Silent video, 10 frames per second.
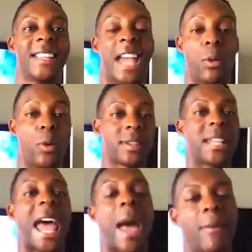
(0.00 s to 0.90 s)
And once
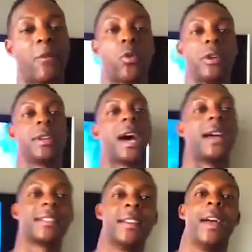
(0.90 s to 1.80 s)
it happened for you
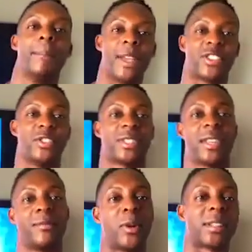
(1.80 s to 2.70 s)
guys, make sure you
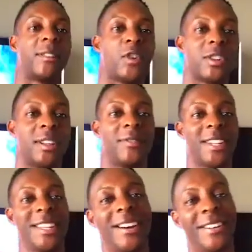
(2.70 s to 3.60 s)
send Wesley Virgin a
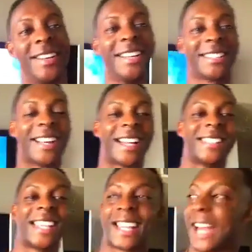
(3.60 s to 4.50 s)
video so I can
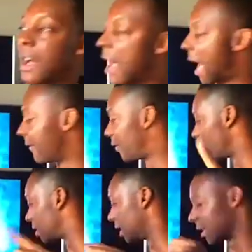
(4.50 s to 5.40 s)
check it out. All right,
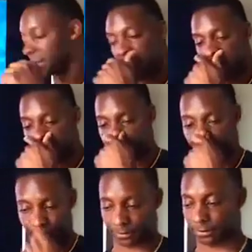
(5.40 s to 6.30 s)
first thing is this.
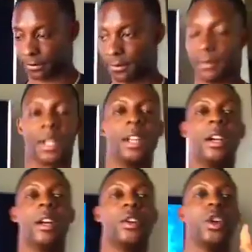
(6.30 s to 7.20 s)

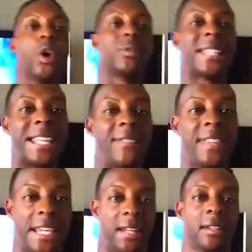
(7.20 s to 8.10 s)
No
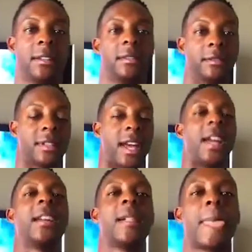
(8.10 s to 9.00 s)
TV,
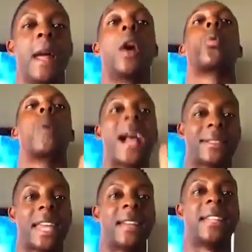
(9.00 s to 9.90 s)
okay?
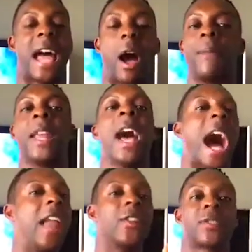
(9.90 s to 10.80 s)
Write that down.
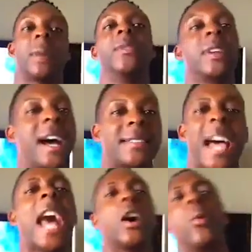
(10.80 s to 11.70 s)
I know some of you guys say,
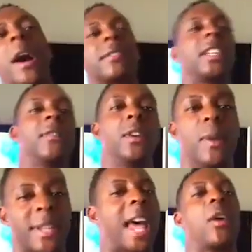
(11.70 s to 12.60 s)
I don't watch TV,
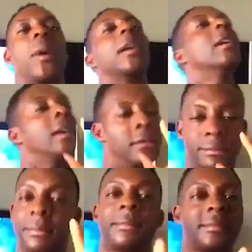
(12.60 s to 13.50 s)
Wes. I don't watch.
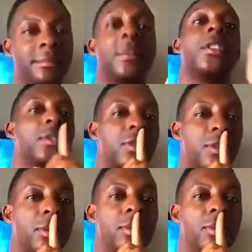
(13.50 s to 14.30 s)
Shh.